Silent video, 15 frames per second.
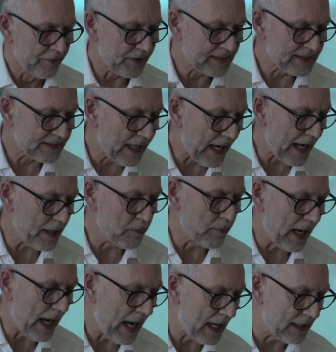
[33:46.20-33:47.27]
the
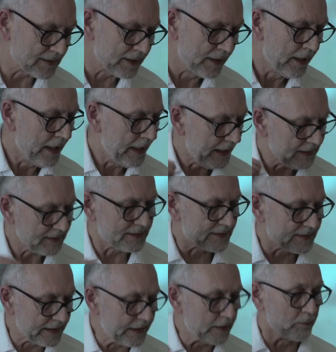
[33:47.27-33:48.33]
same as it
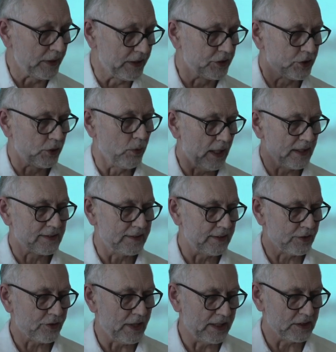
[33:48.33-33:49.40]
seeming to us
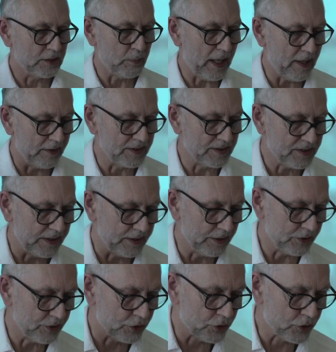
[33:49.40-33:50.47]
that transparency is